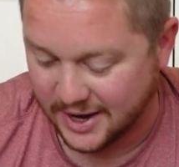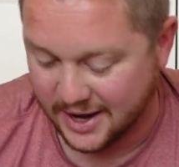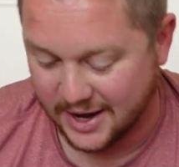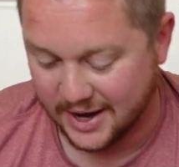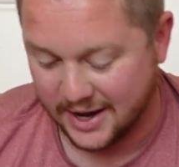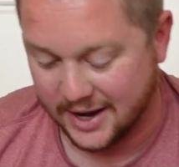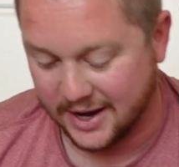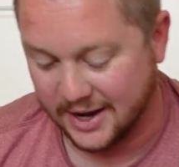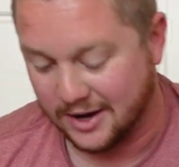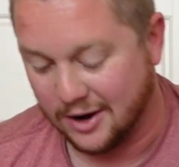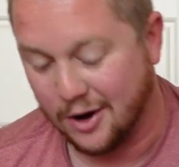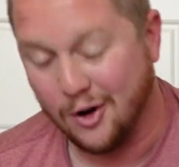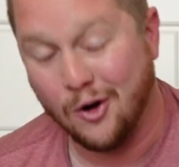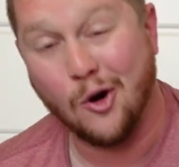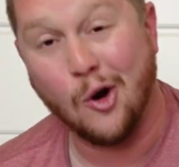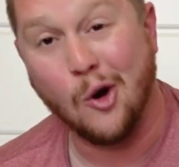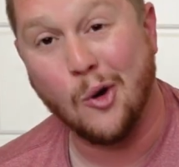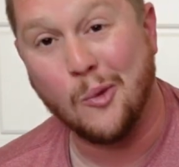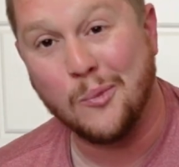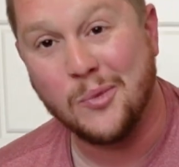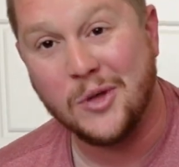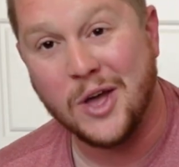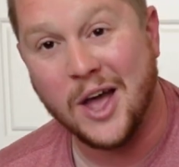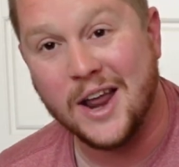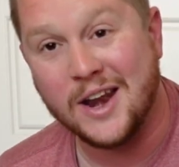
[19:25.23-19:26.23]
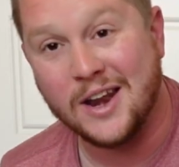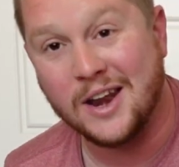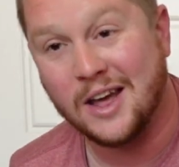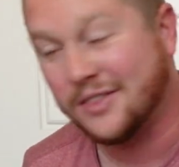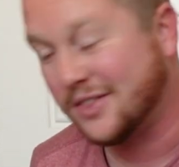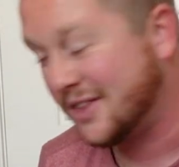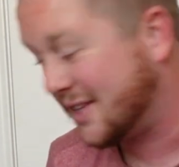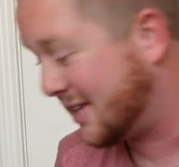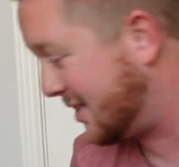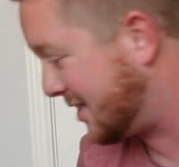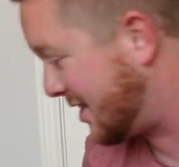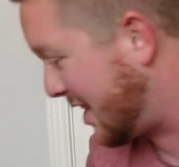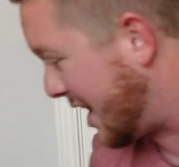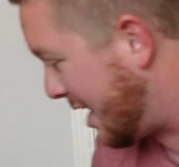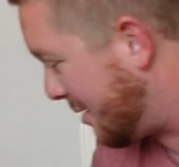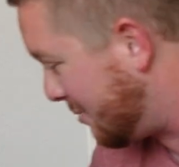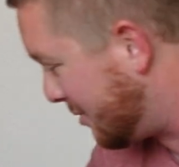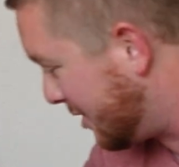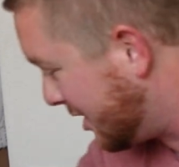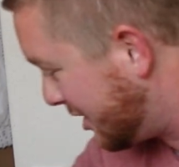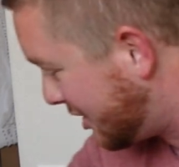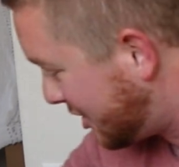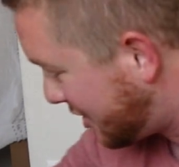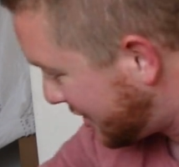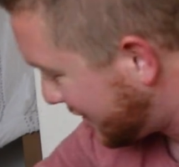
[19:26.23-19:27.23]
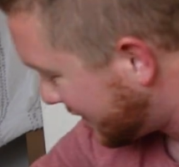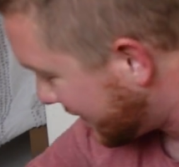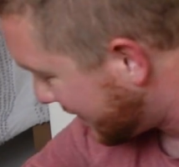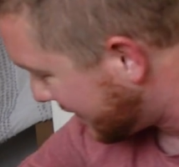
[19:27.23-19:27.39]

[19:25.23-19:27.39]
and hope that nothing's damaged.